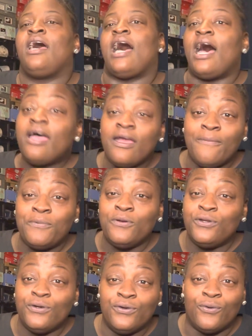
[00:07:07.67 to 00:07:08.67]
I'll help you
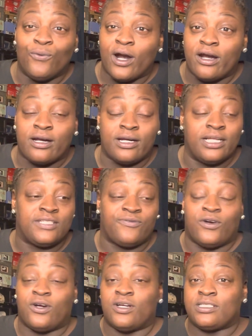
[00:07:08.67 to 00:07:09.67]
do the work as
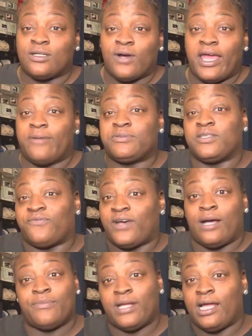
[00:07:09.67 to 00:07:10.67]
far as on apps if
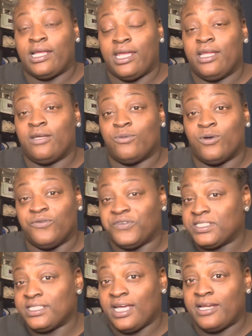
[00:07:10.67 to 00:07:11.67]
I'm not getting them or if
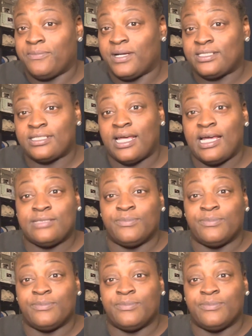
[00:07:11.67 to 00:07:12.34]
it's not in my size.